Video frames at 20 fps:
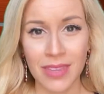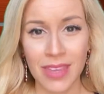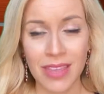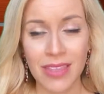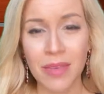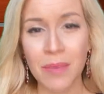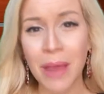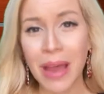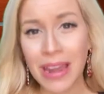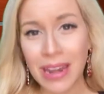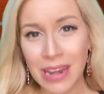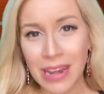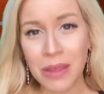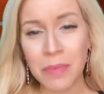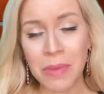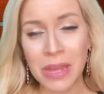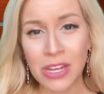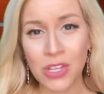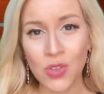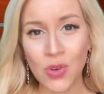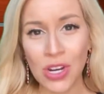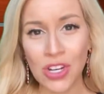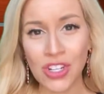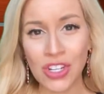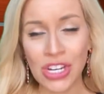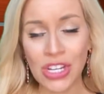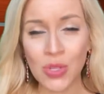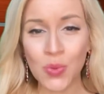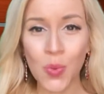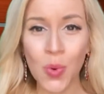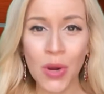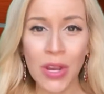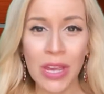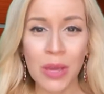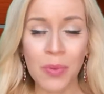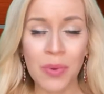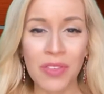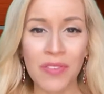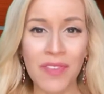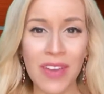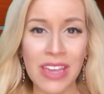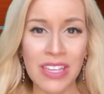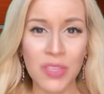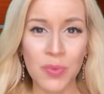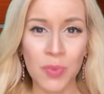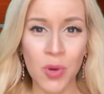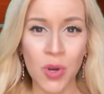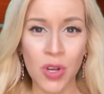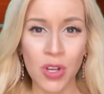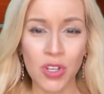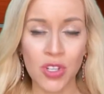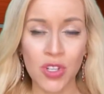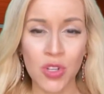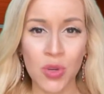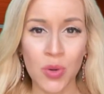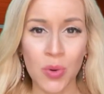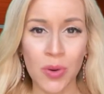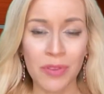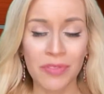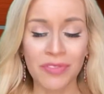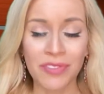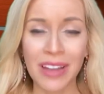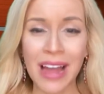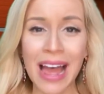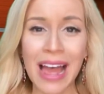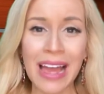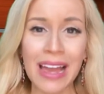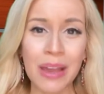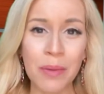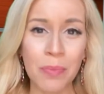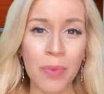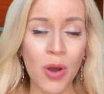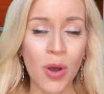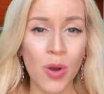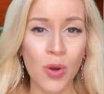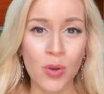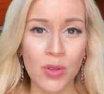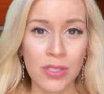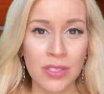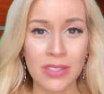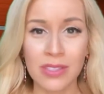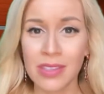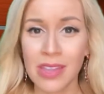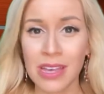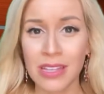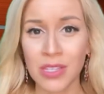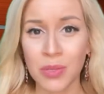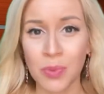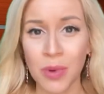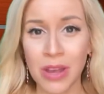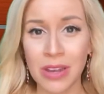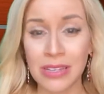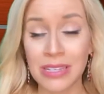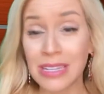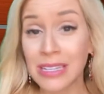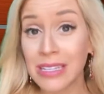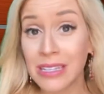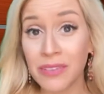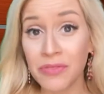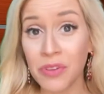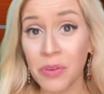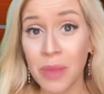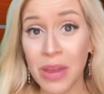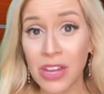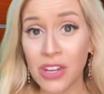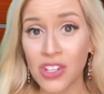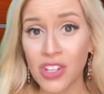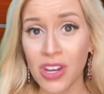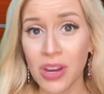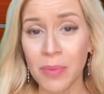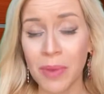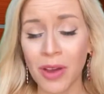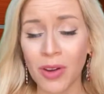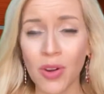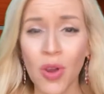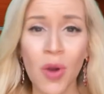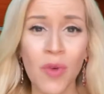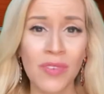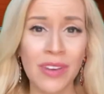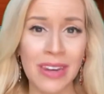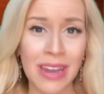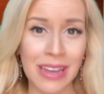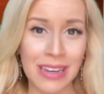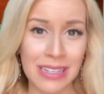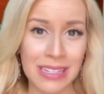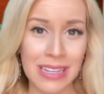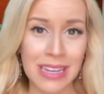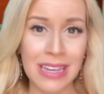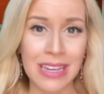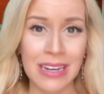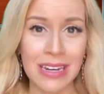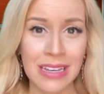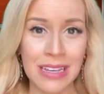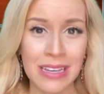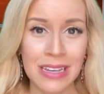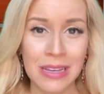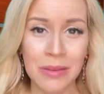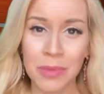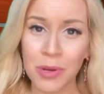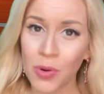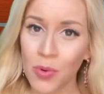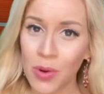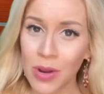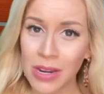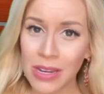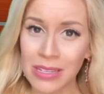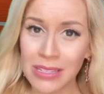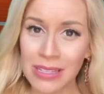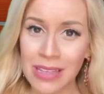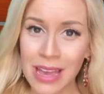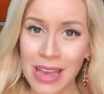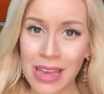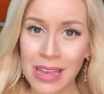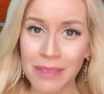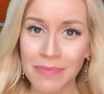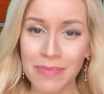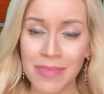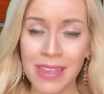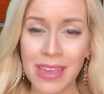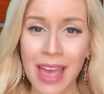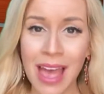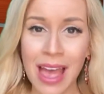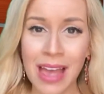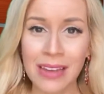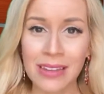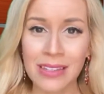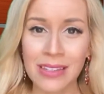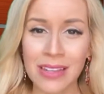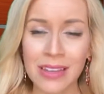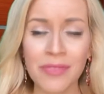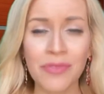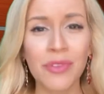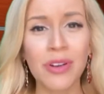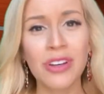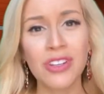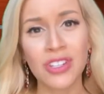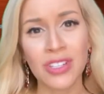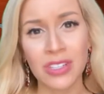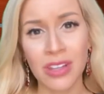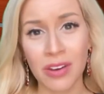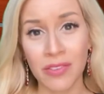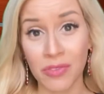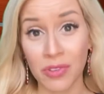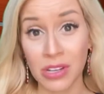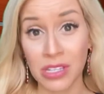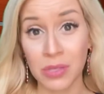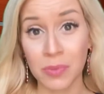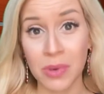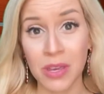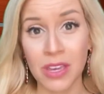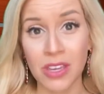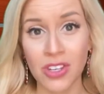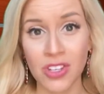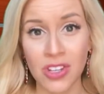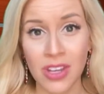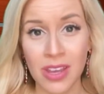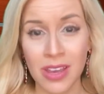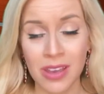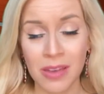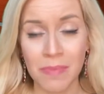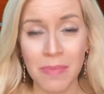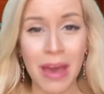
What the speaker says: The Biden administration is working with Facebook to flag posts that spread disinformation about COVID-19. But critics say the act infringes on free speech.